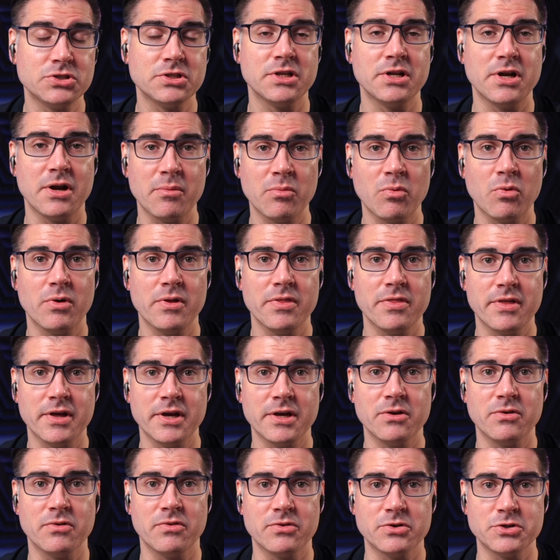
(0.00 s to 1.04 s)
the number one thing
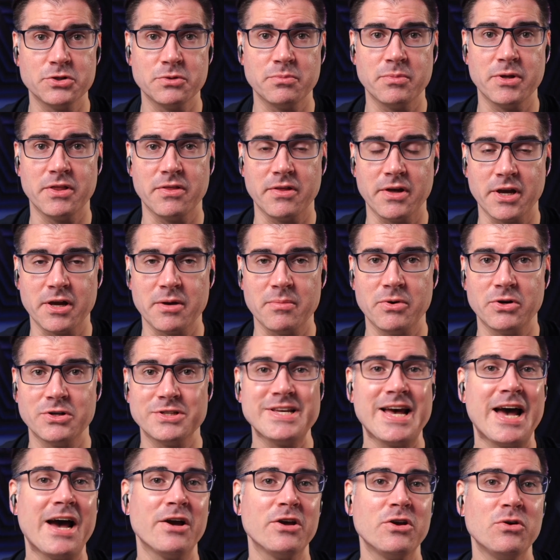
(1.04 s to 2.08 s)
you should be thinking about is
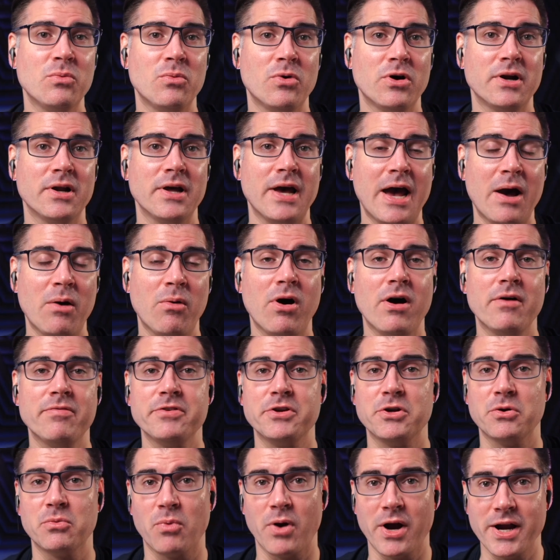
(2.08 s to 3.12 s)
how often you're
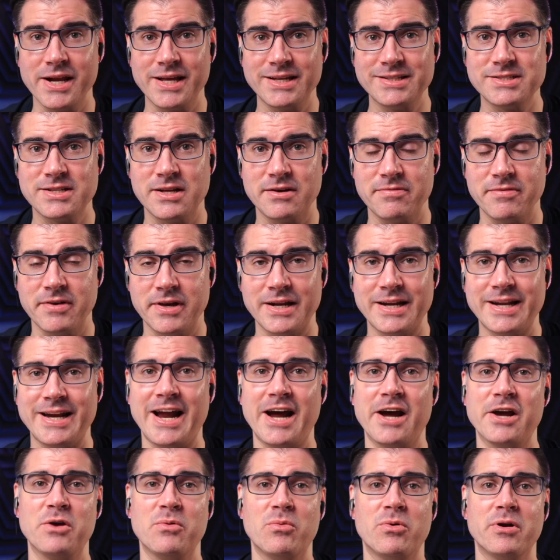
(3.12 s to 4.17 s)
writing stuff in and how
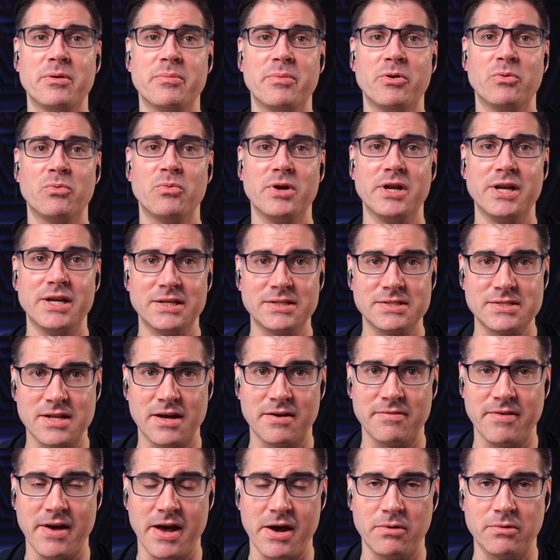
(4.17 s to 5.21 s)
you want to be reading stuff
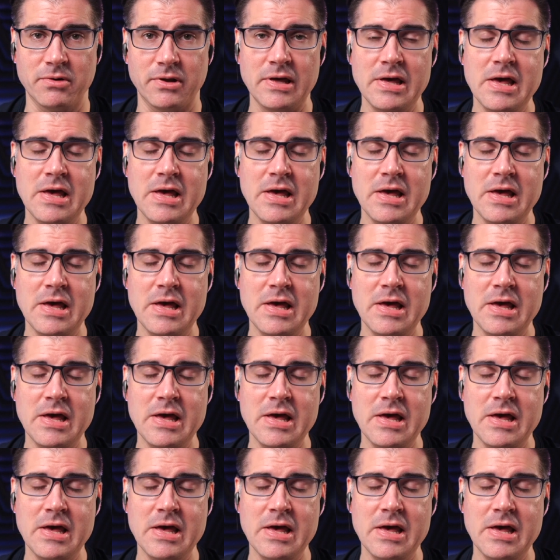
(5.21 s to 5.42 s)
out.